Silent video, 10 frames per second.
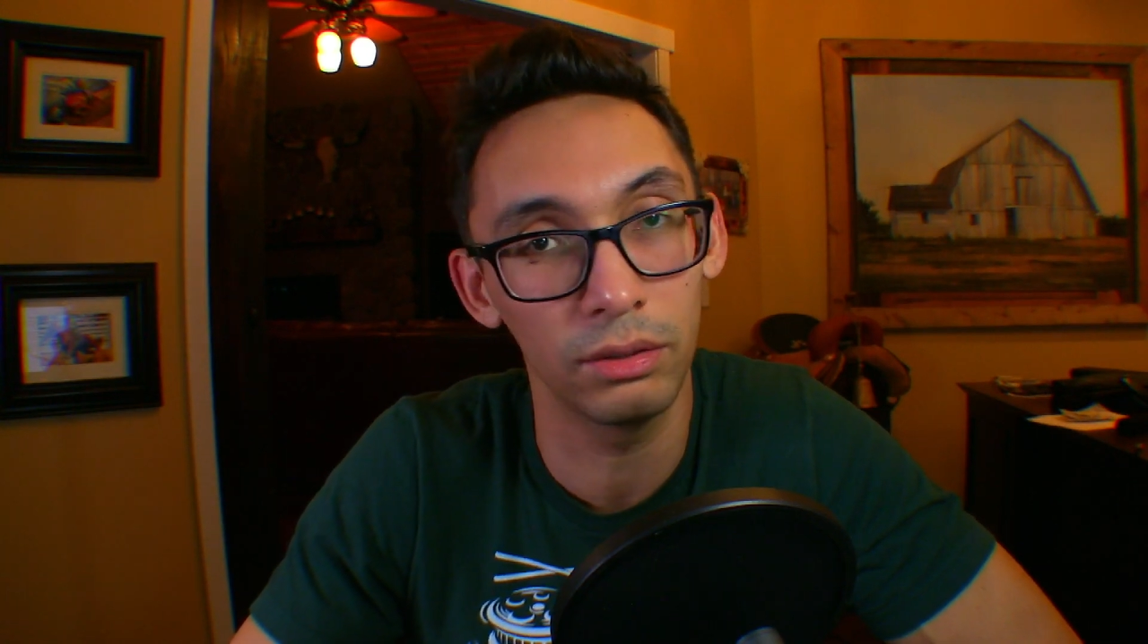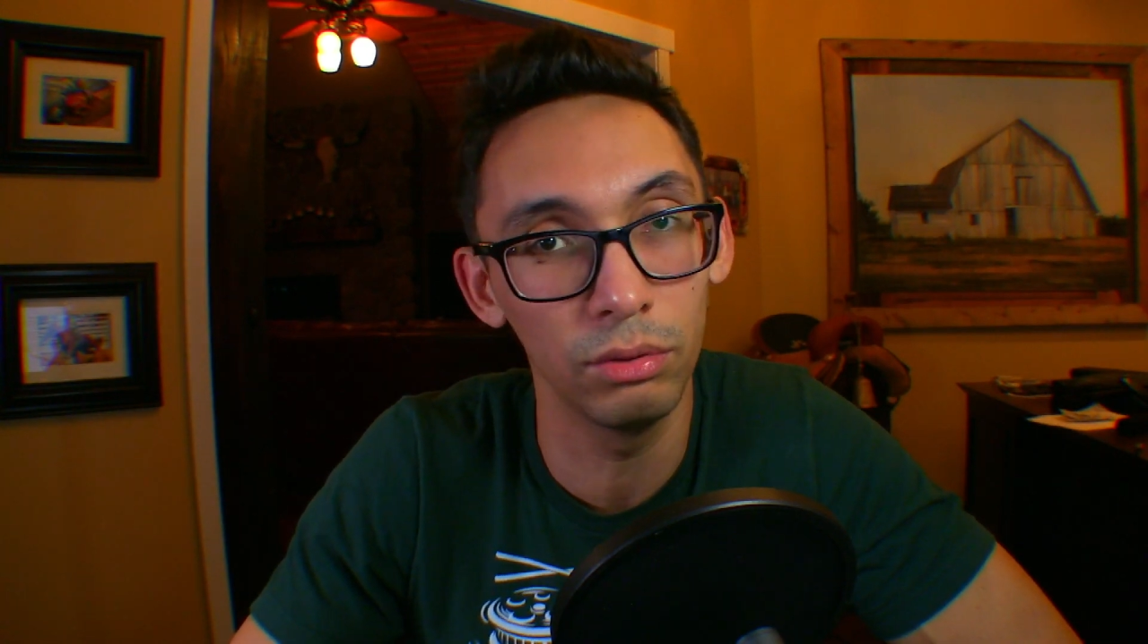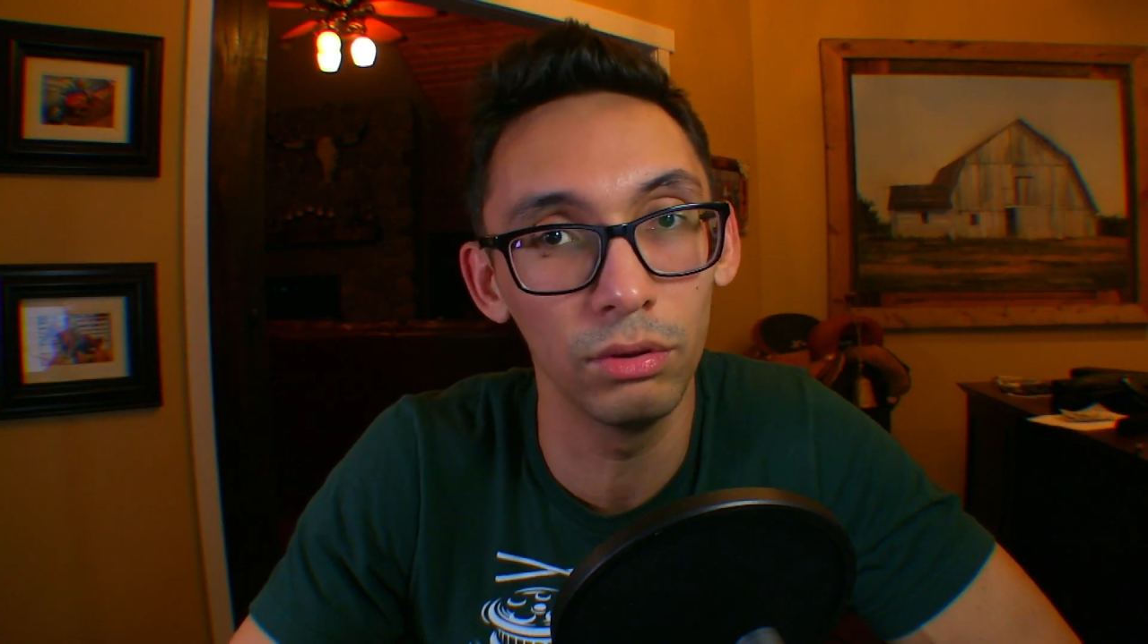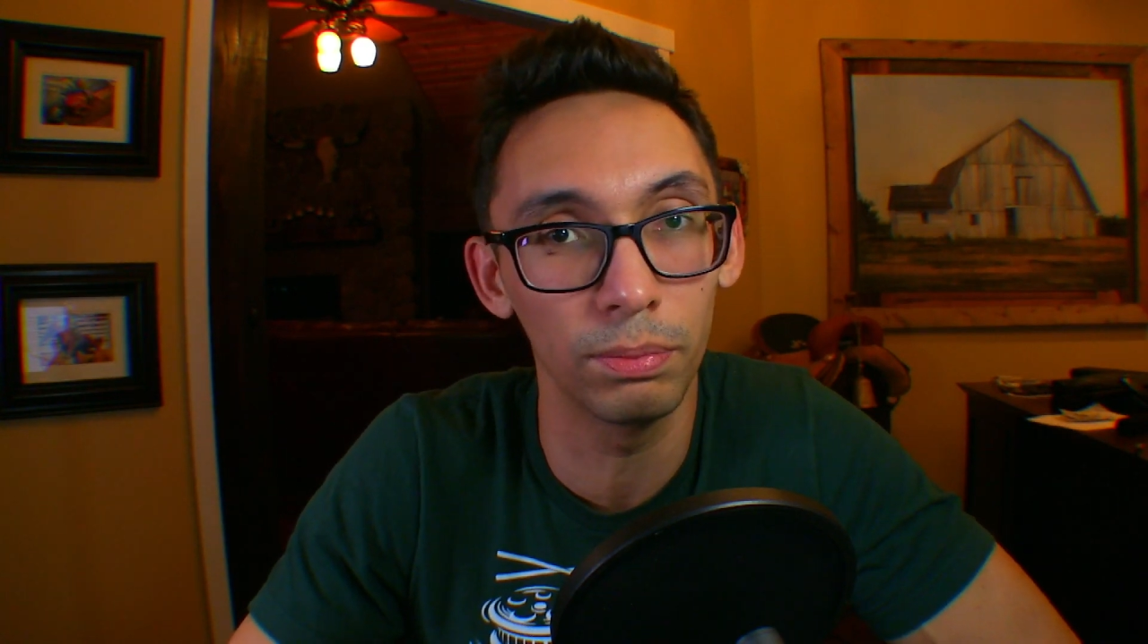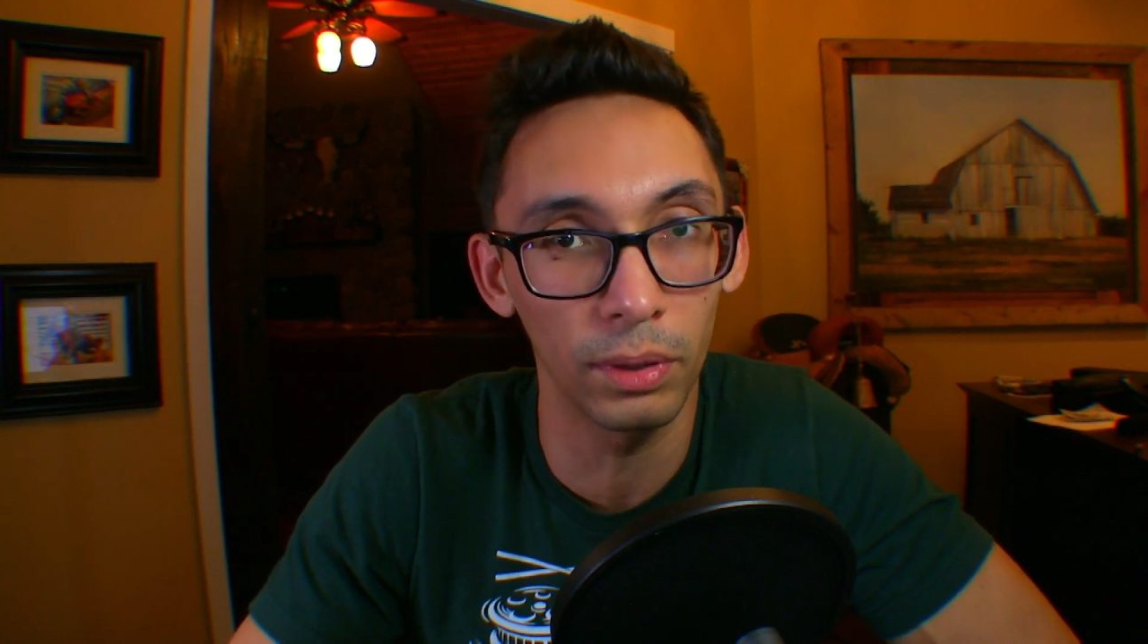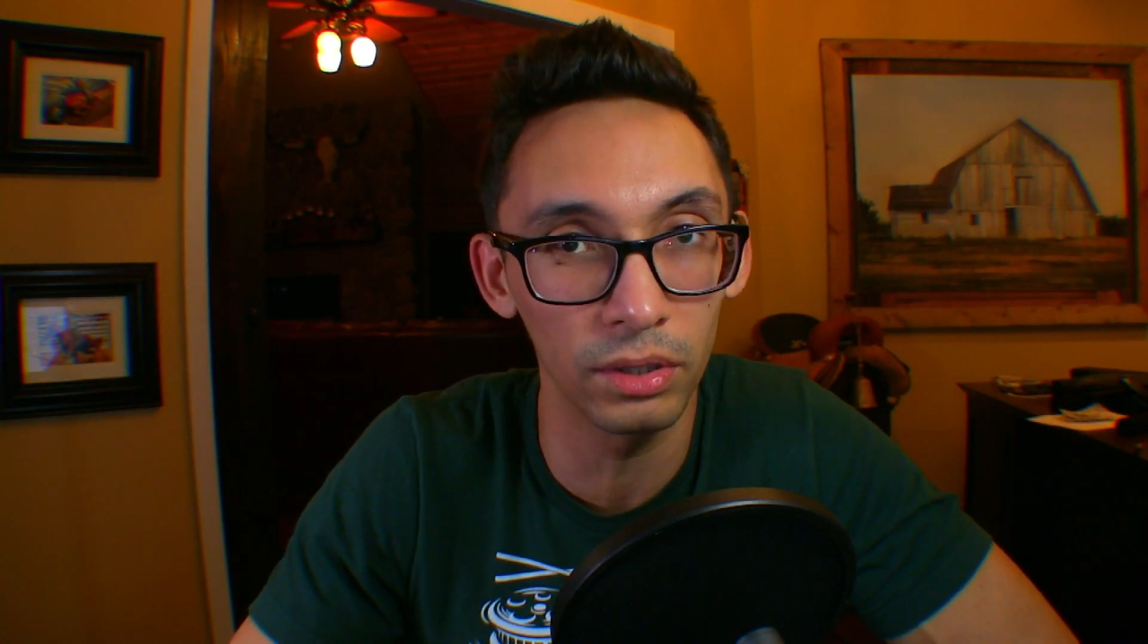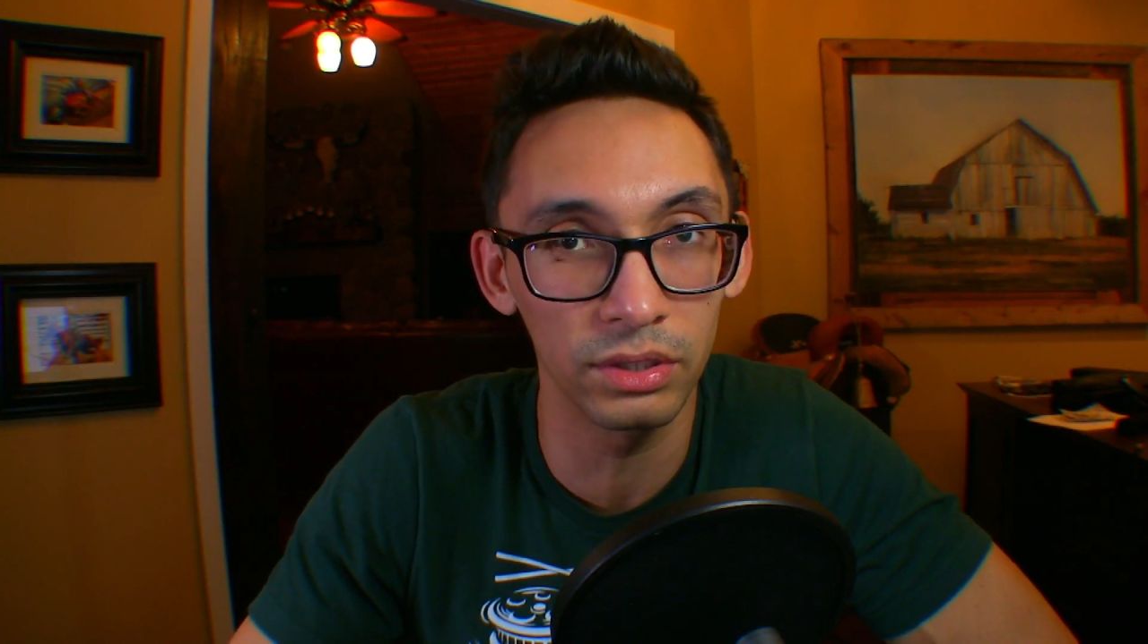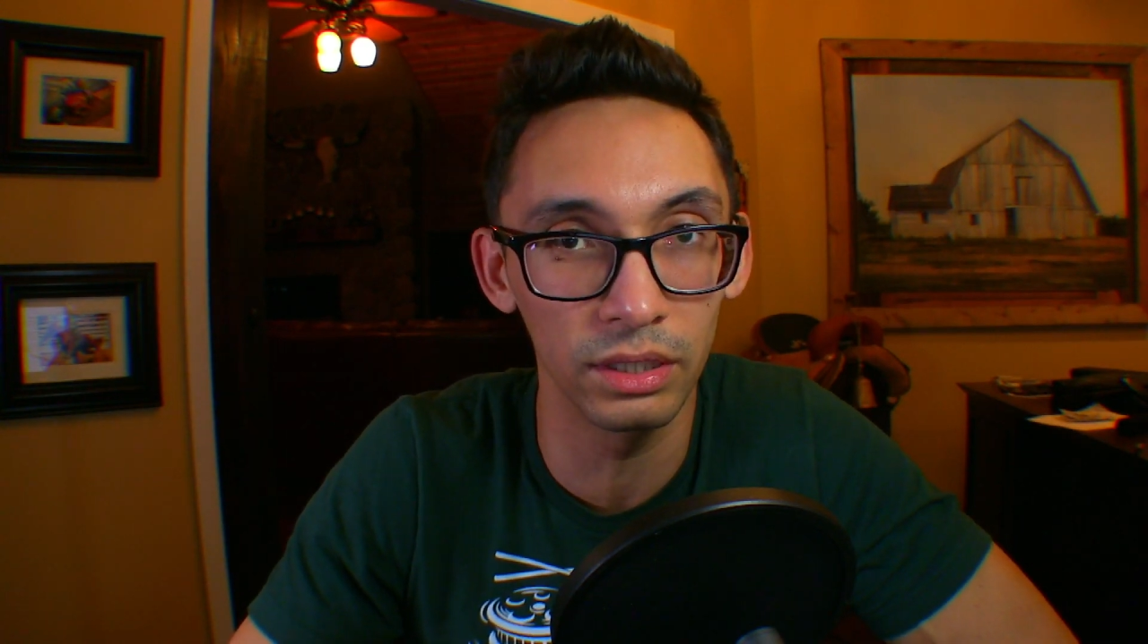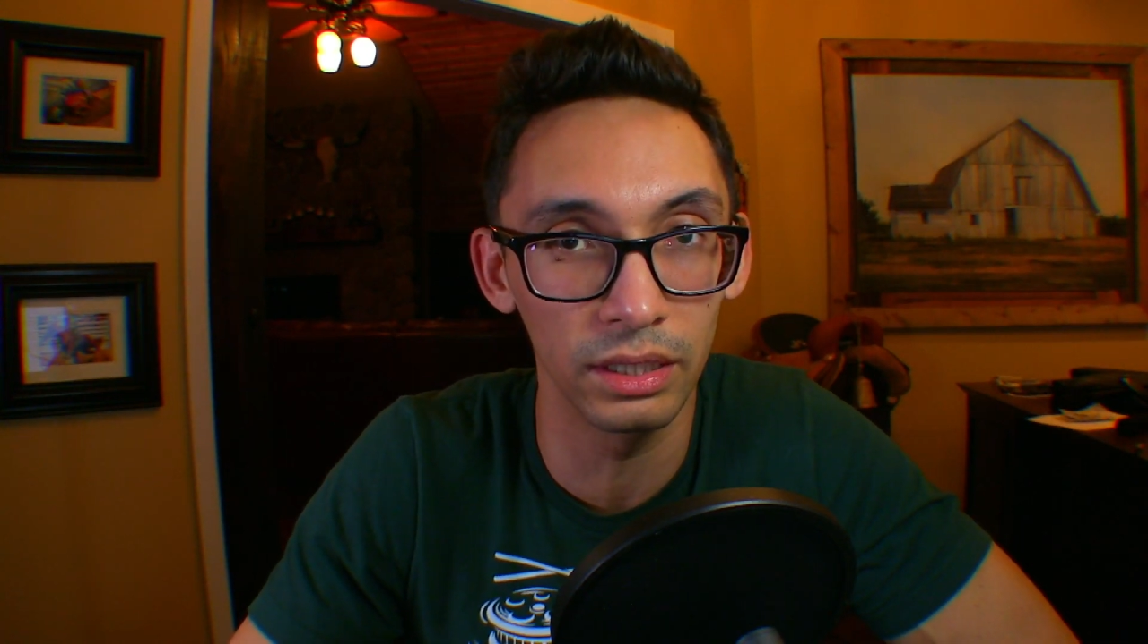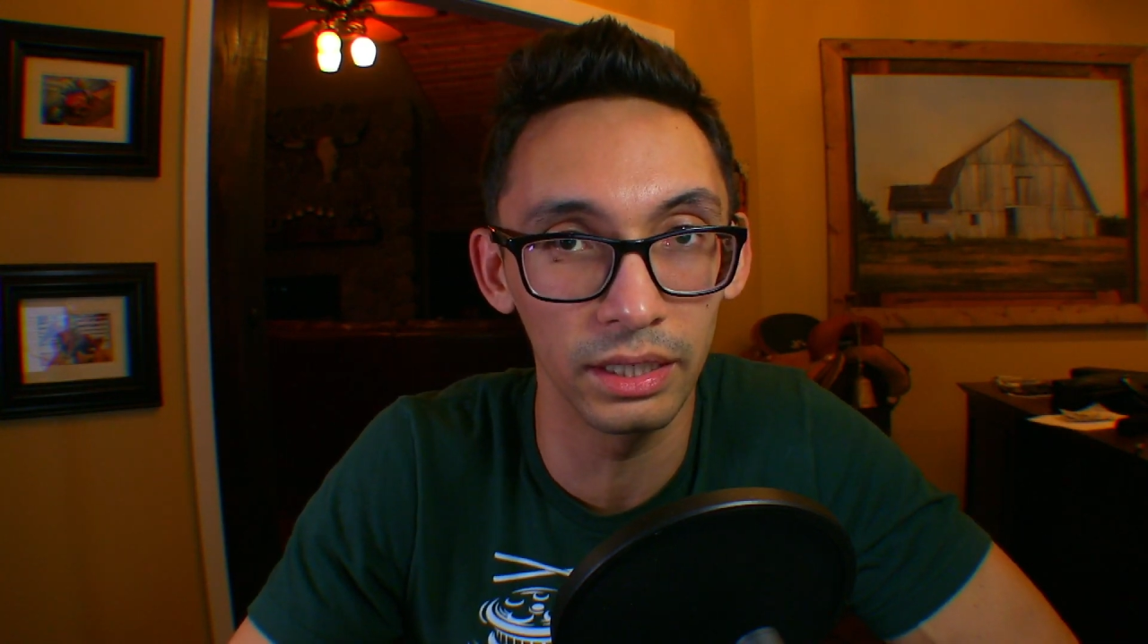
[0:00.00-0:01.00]
cool
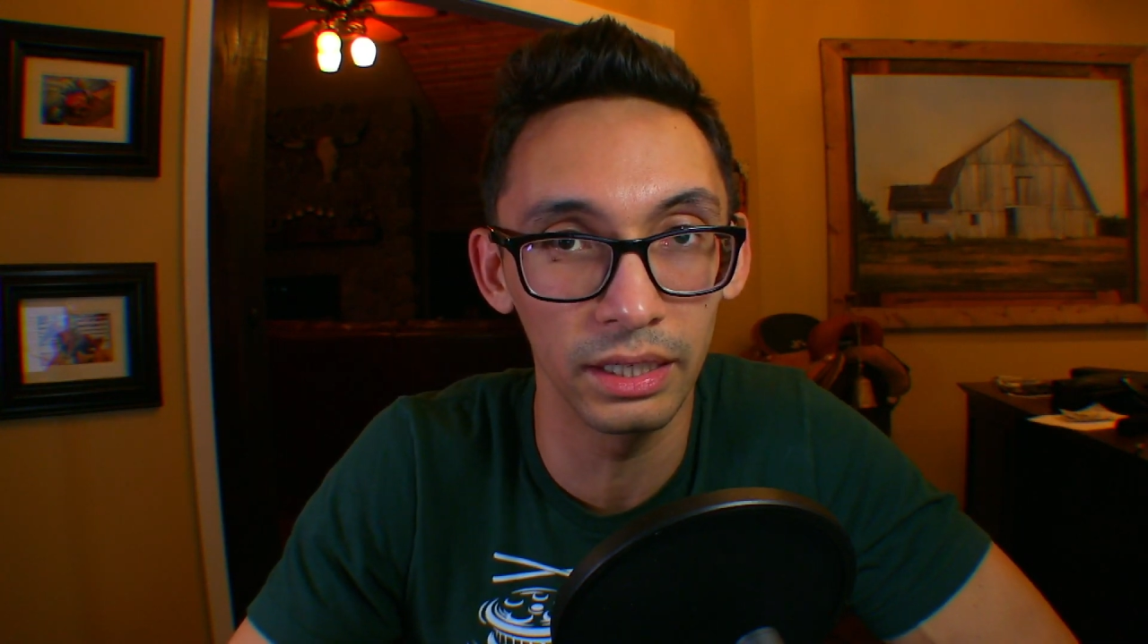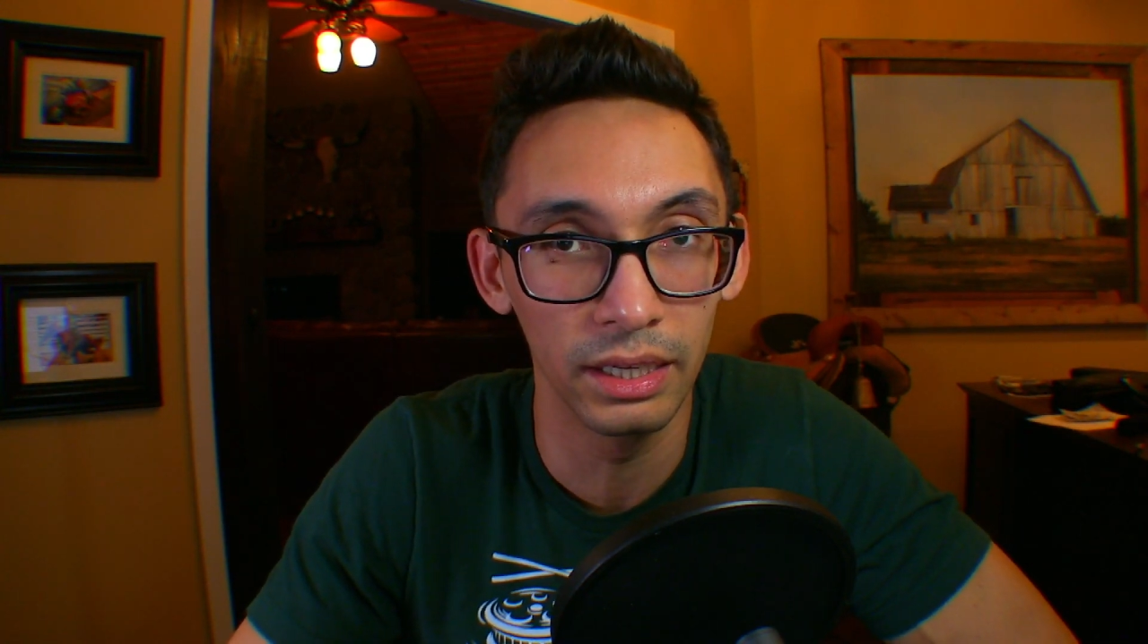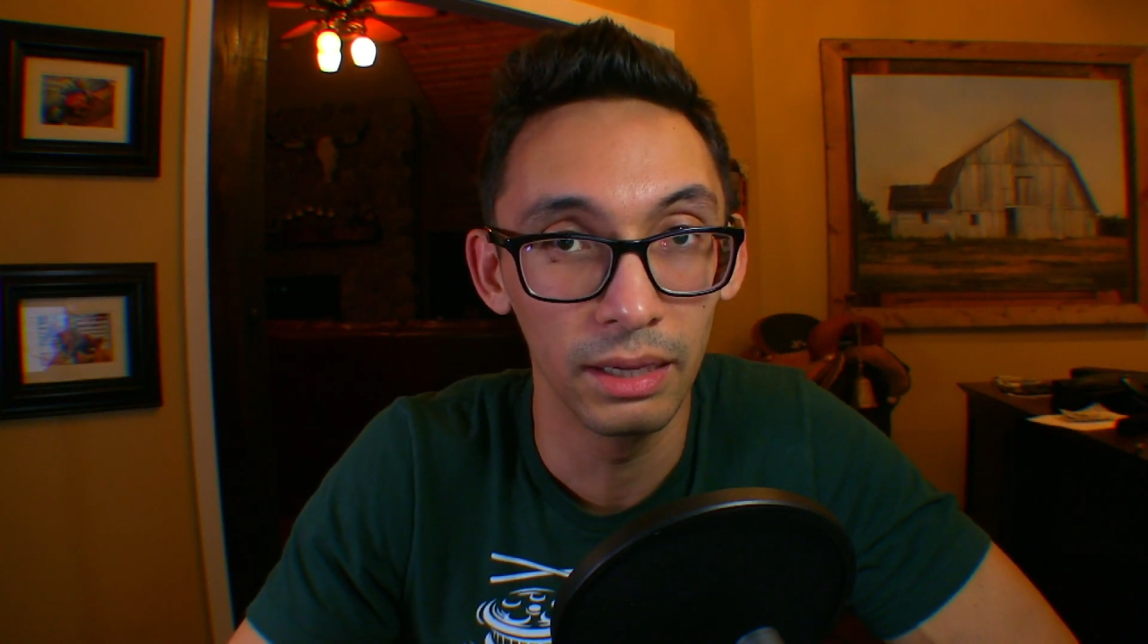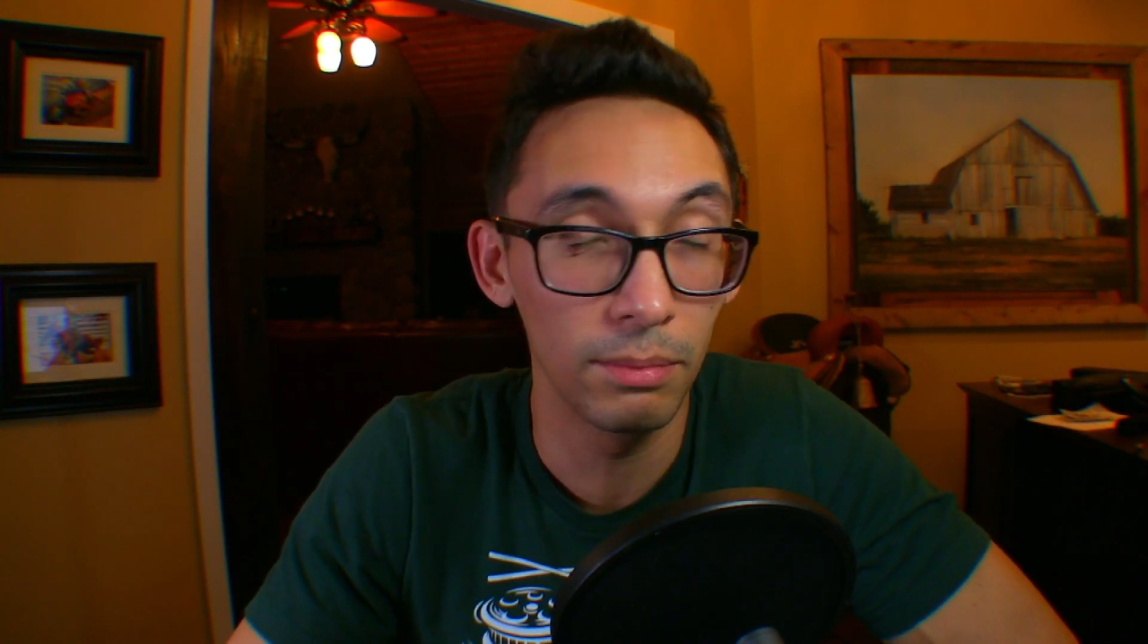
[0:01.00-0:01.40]
personally.